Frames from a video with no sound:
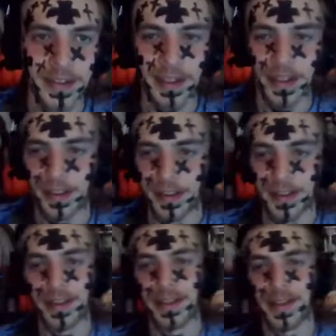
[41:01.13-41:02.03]
Like
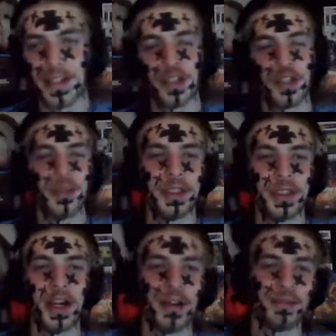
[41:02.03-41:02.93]
just
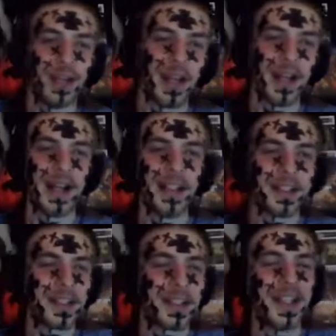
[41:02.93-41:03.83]
switching off lines.